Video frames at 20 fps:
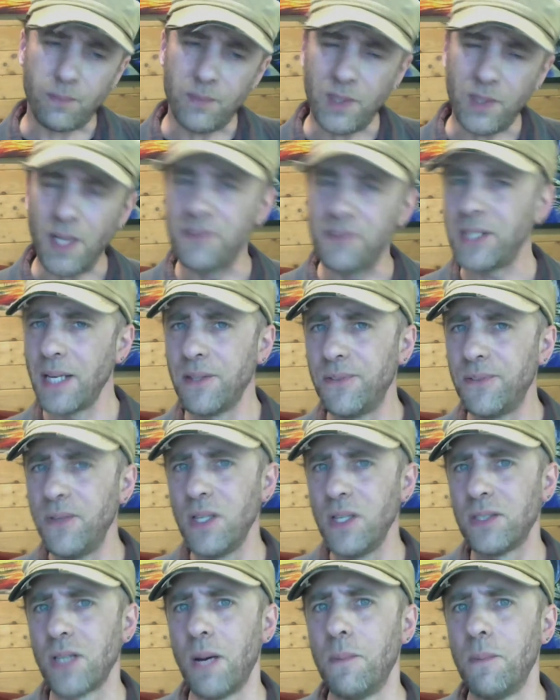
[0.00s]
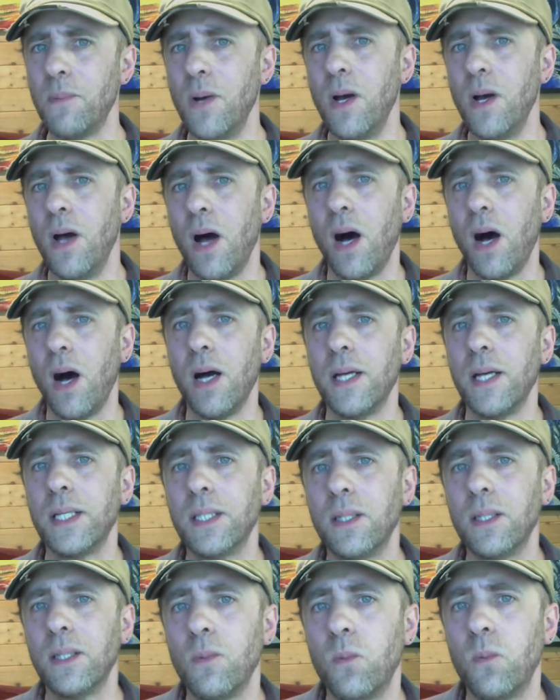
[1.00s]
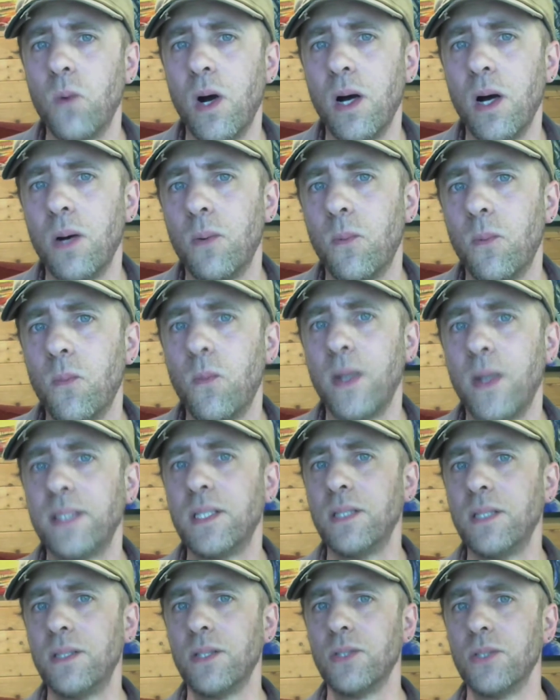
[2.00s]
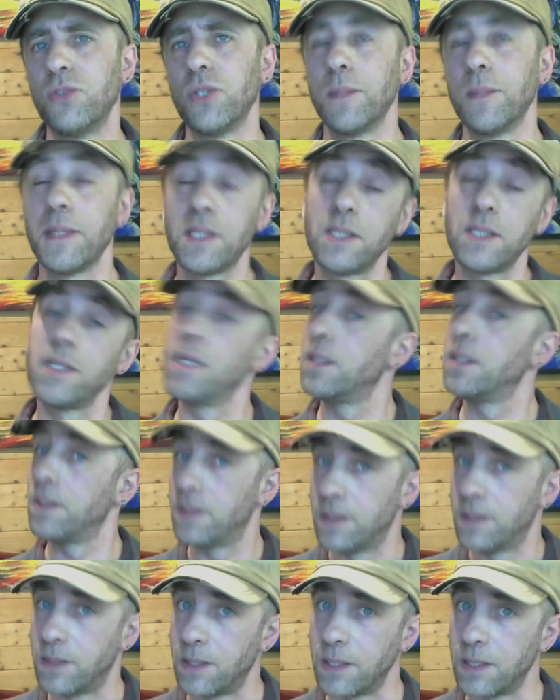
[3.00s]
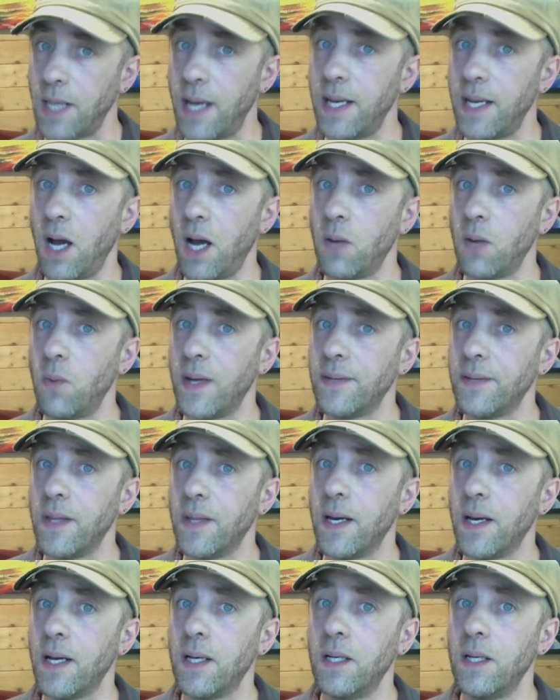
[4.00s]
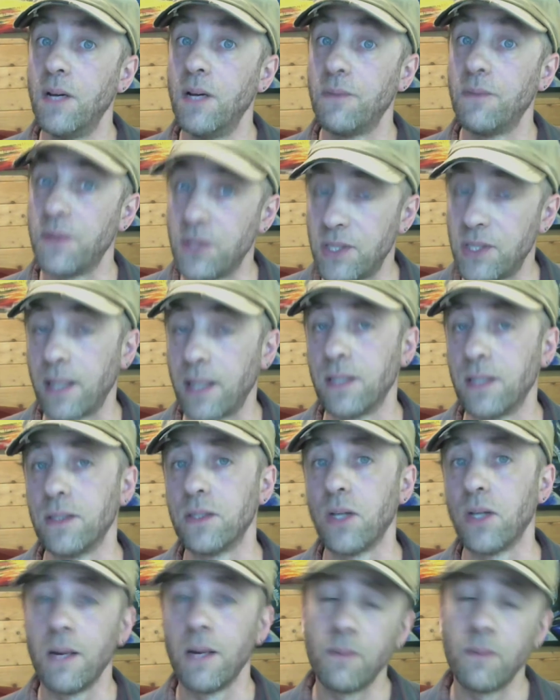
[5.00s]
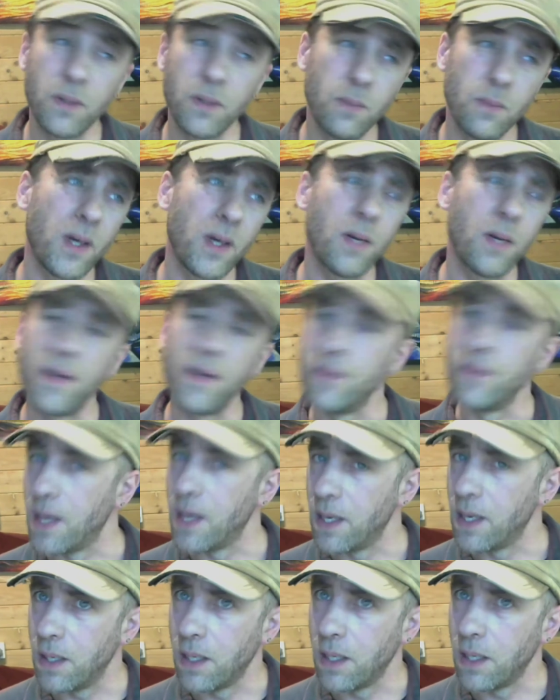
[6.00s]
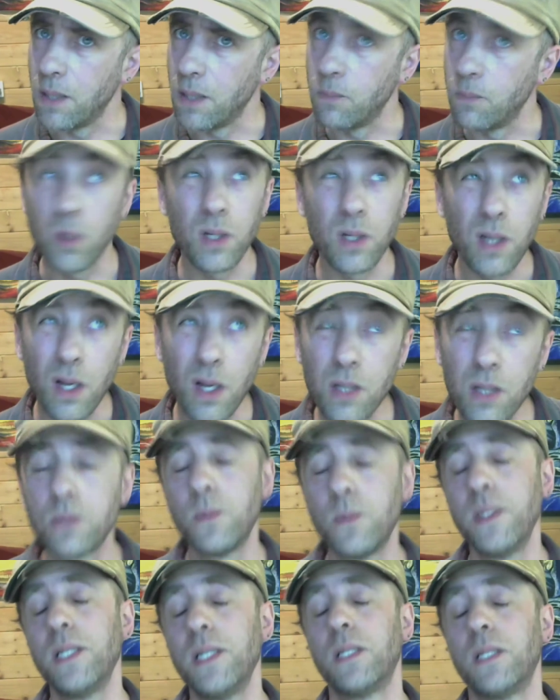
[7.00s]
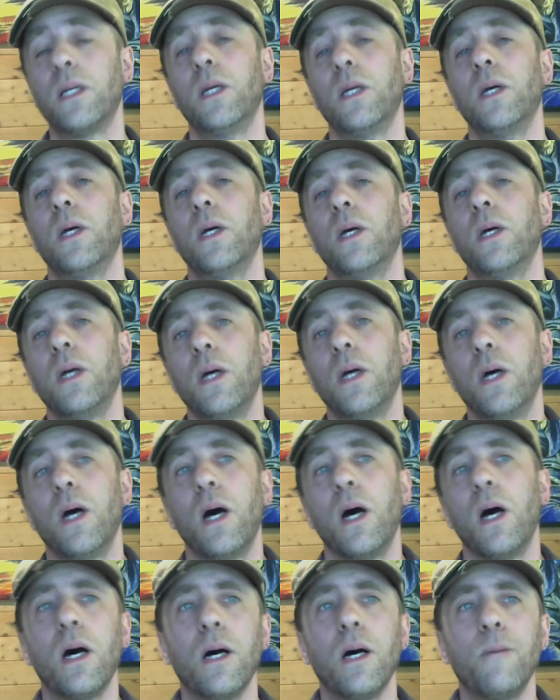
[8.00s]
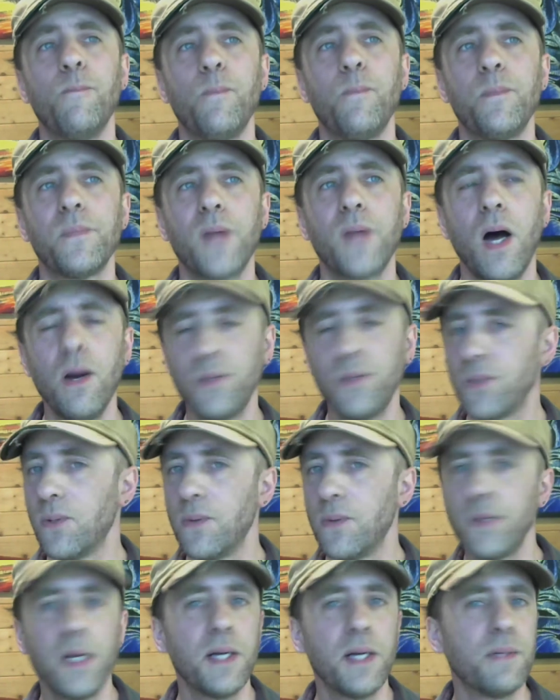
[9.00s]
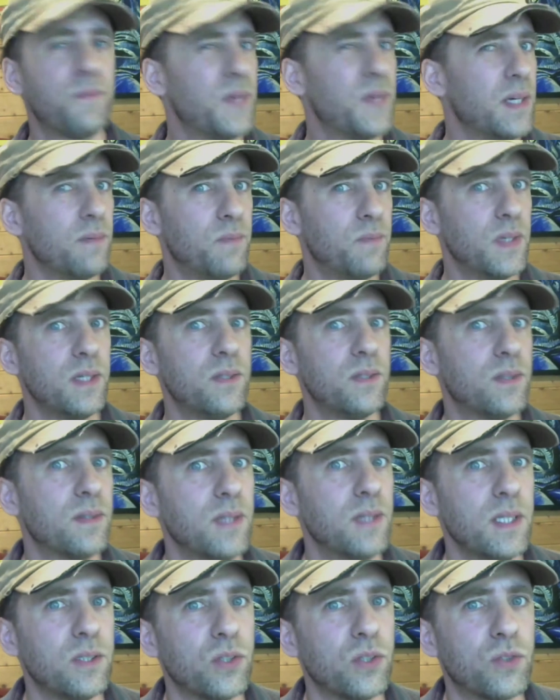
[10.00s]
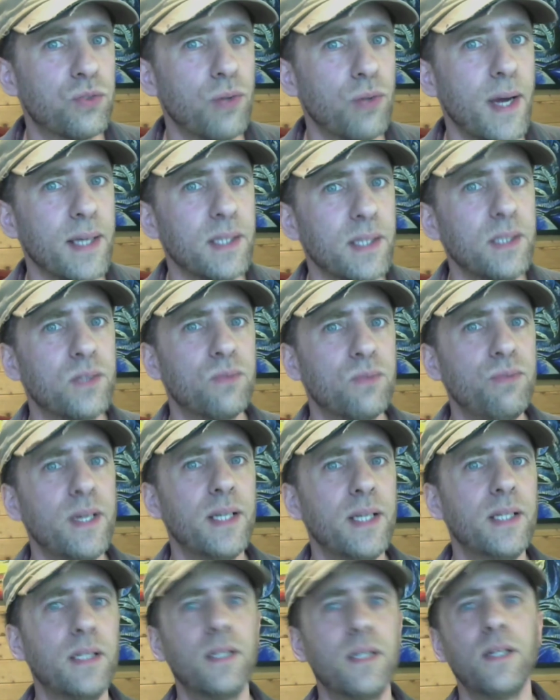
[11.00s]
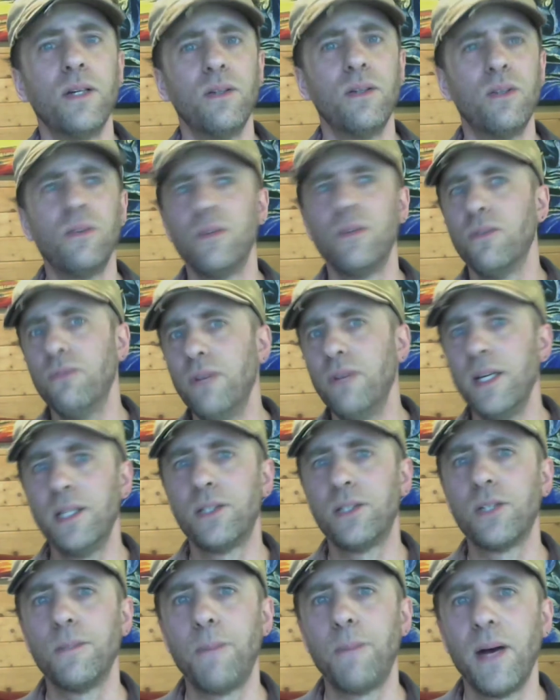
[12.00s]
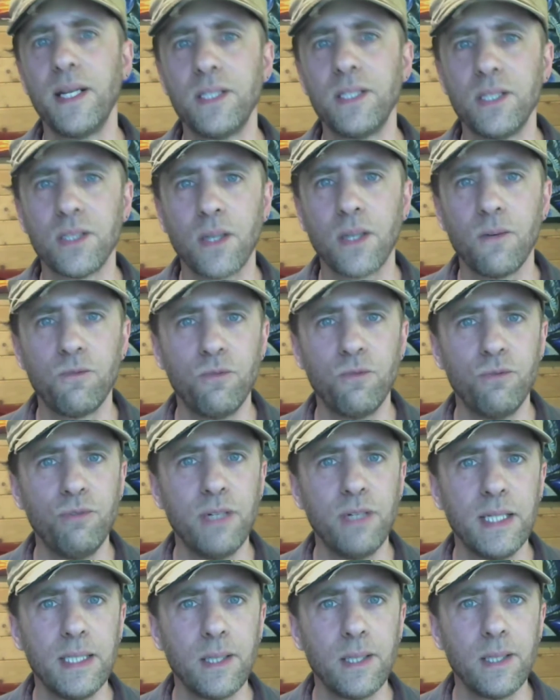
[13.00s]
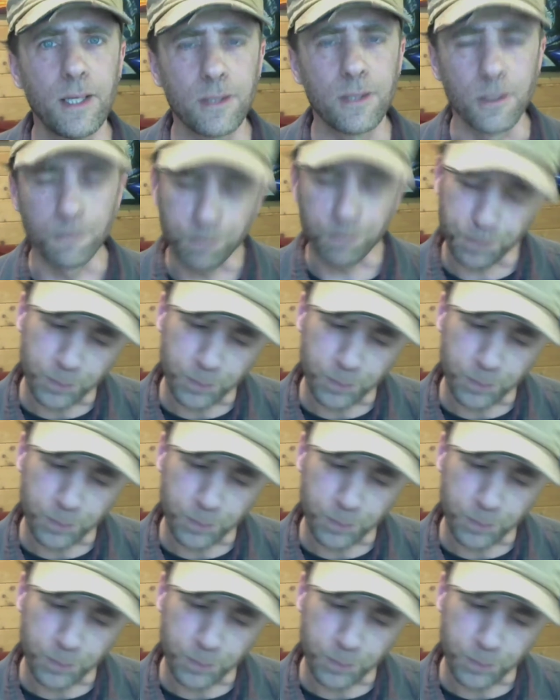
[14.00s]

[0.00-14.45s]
say the first time I went into this room, as I said, today I went there for the second time, and when I went there last week, I thought, yeah, these are great. These are really good paintings. I really like them.